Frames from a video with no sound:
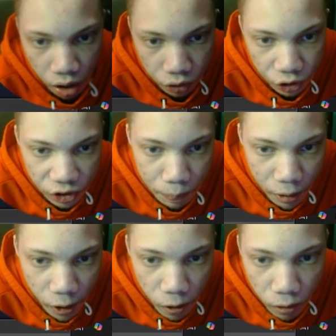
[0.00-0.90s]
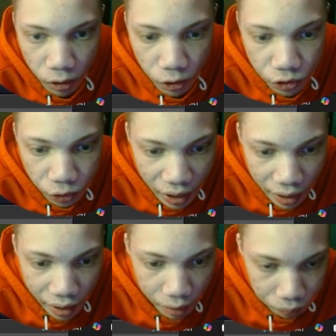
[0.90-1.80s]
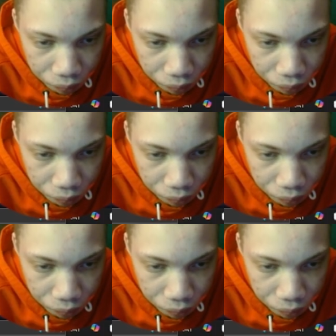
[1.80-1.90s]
Listen, bro. So yeah,